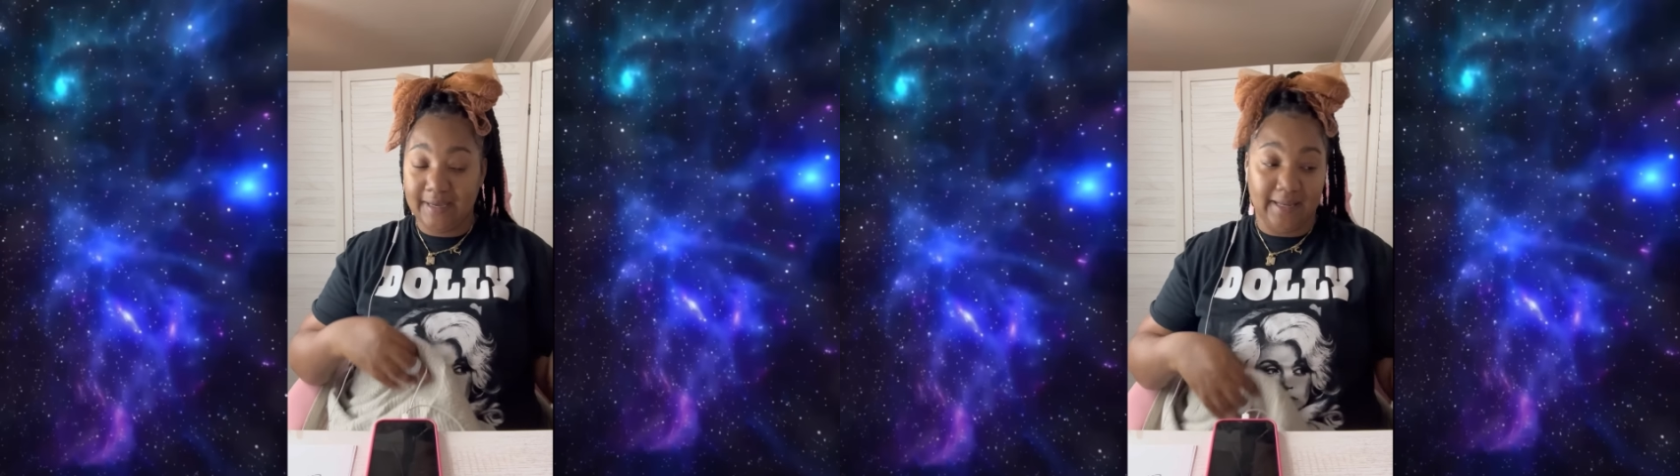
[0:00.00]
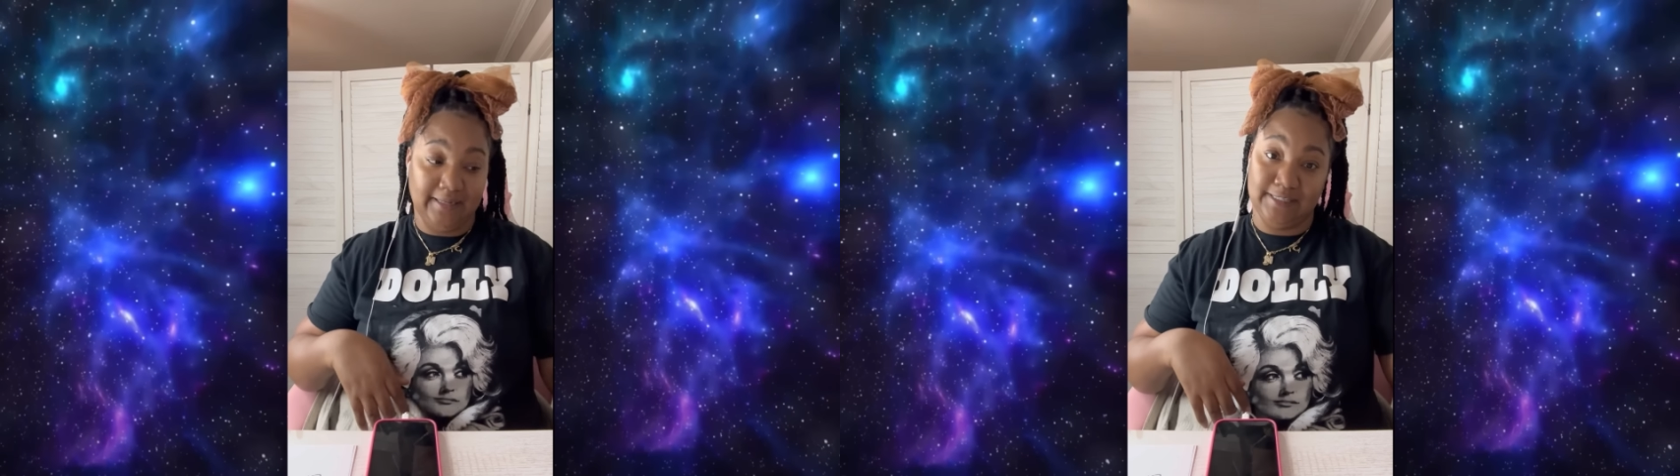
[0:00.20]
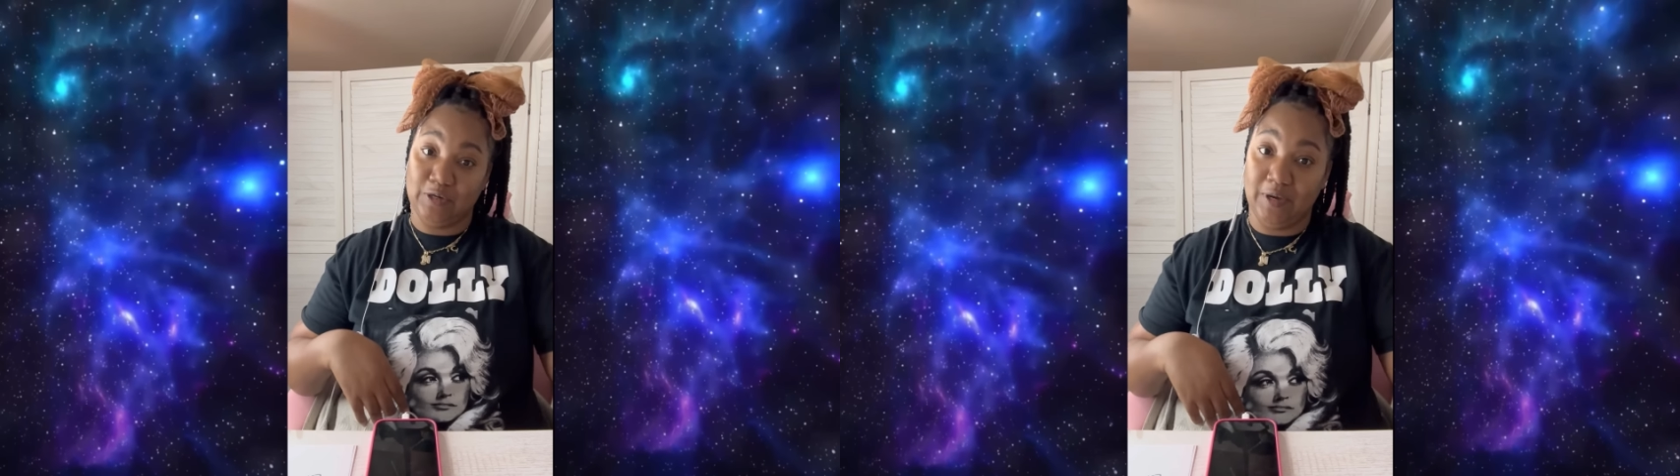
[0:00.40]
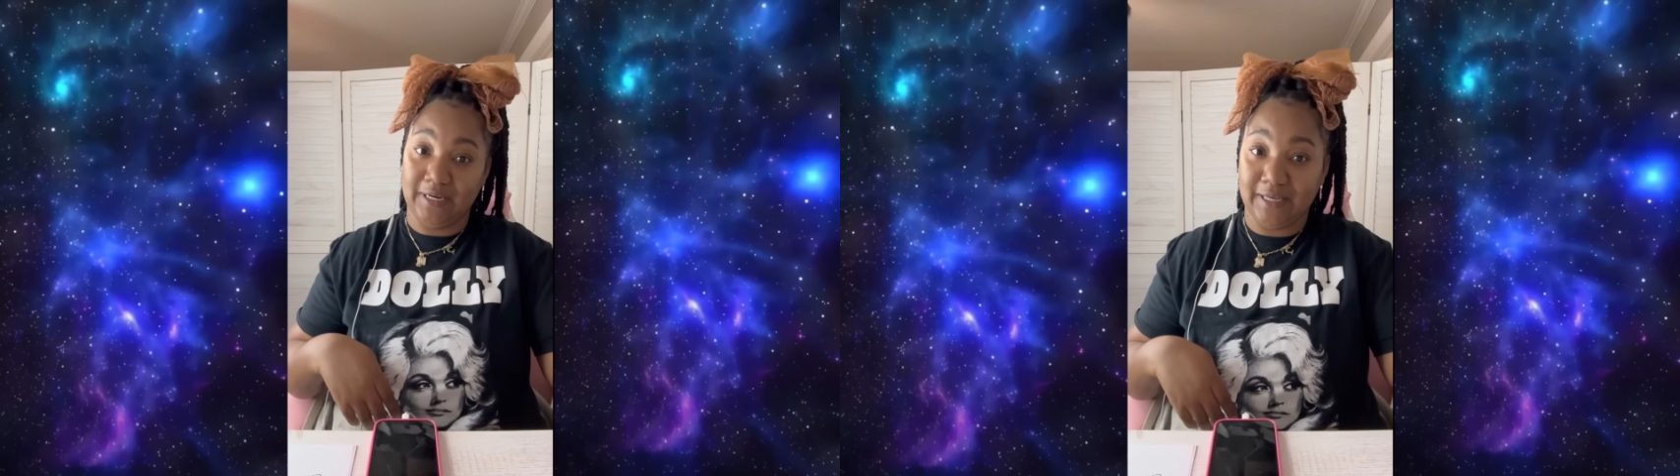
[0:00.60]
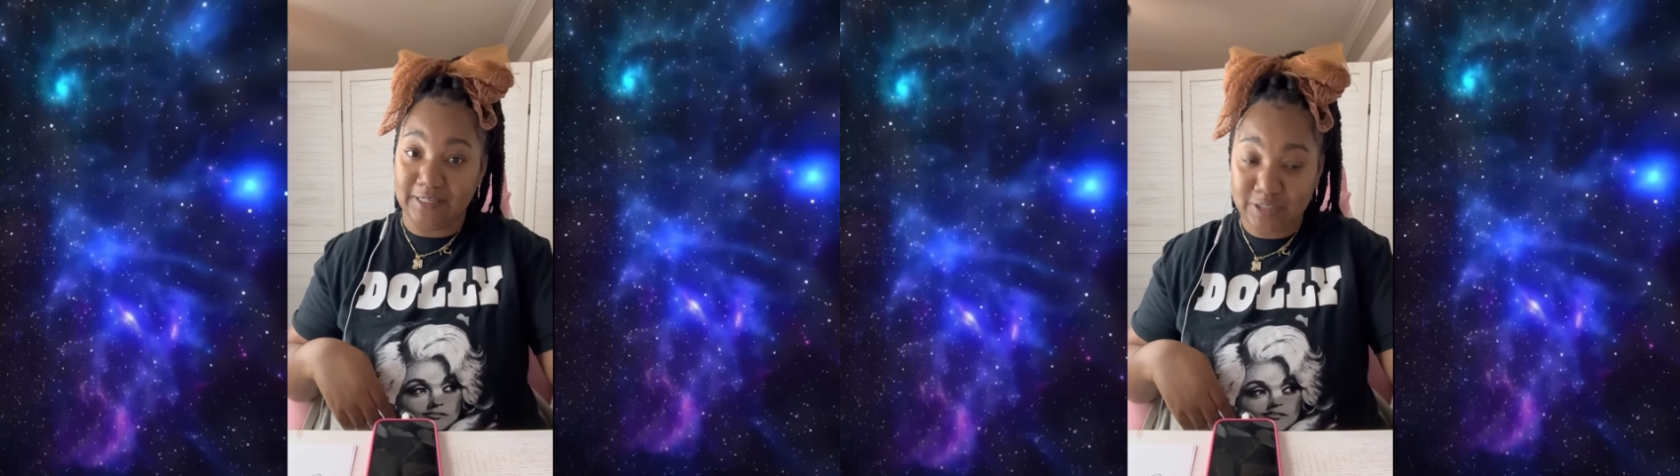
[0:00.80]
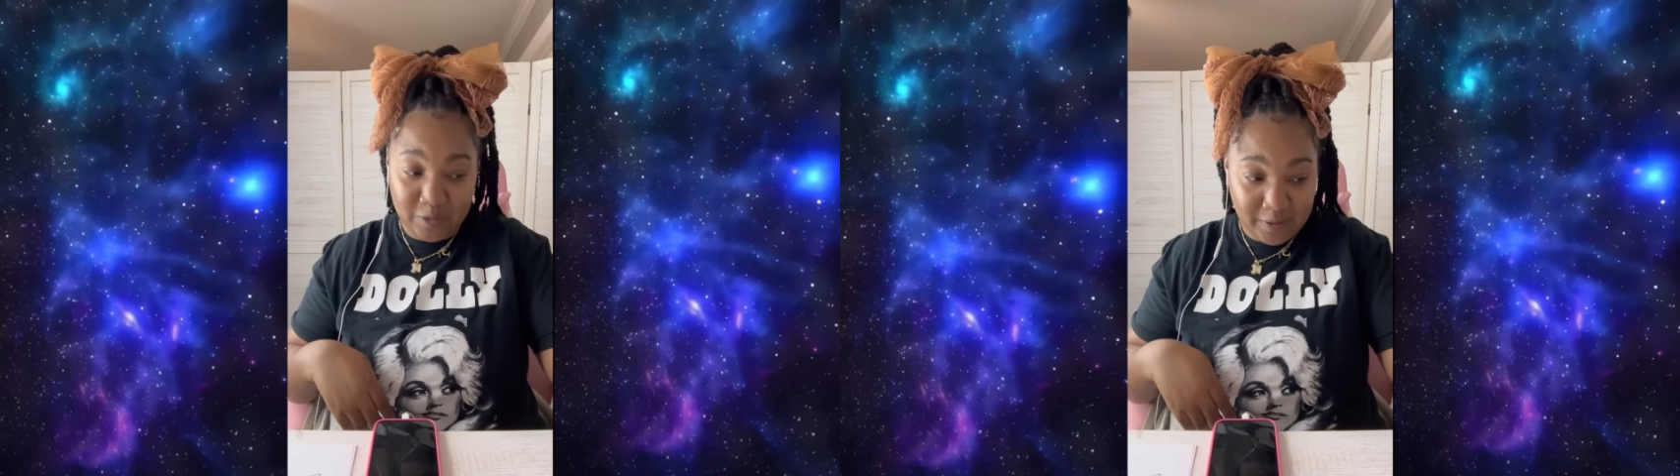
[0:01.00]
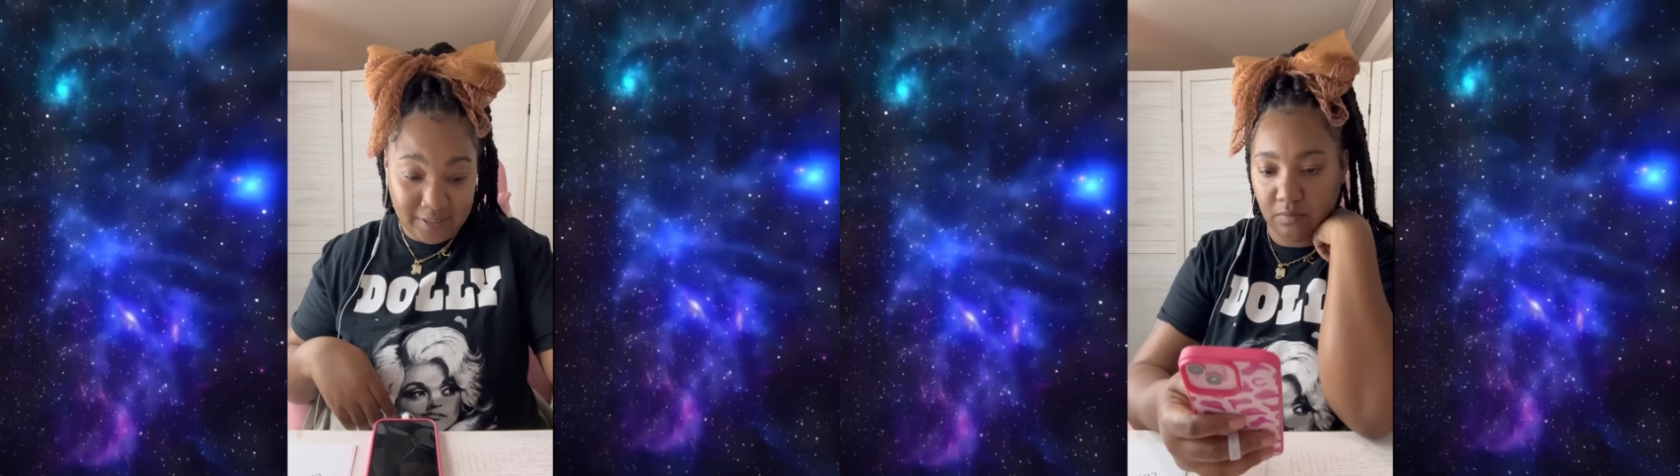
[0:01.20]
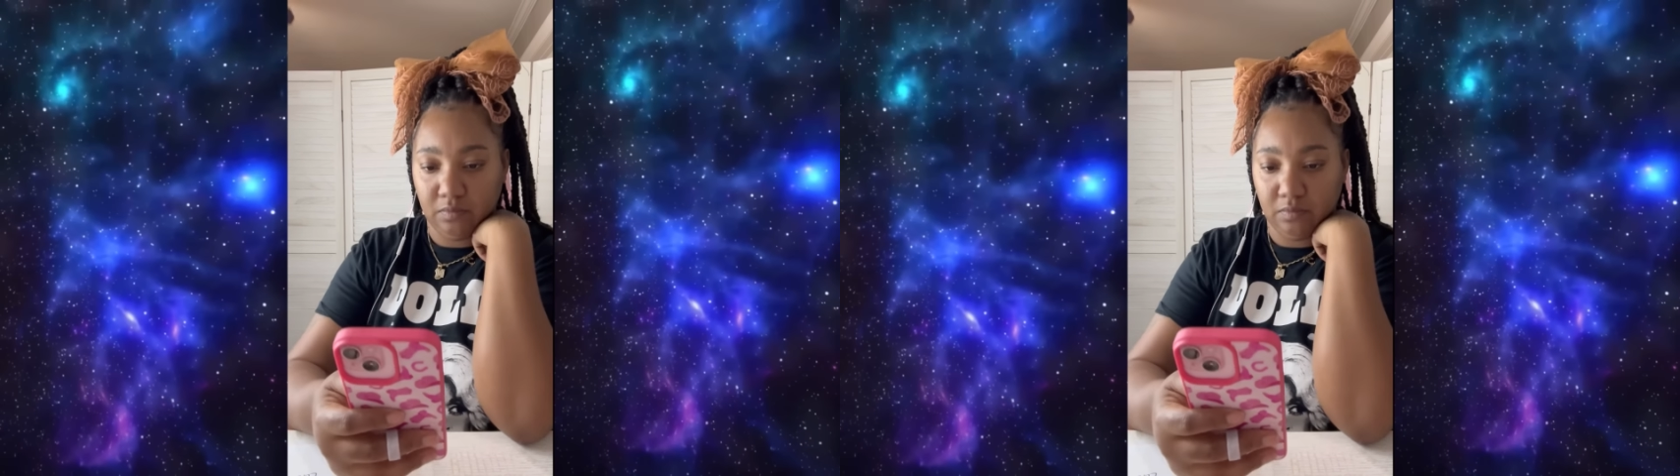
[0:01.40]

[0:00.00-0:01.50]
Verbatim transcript: Let's go ahead and get into it.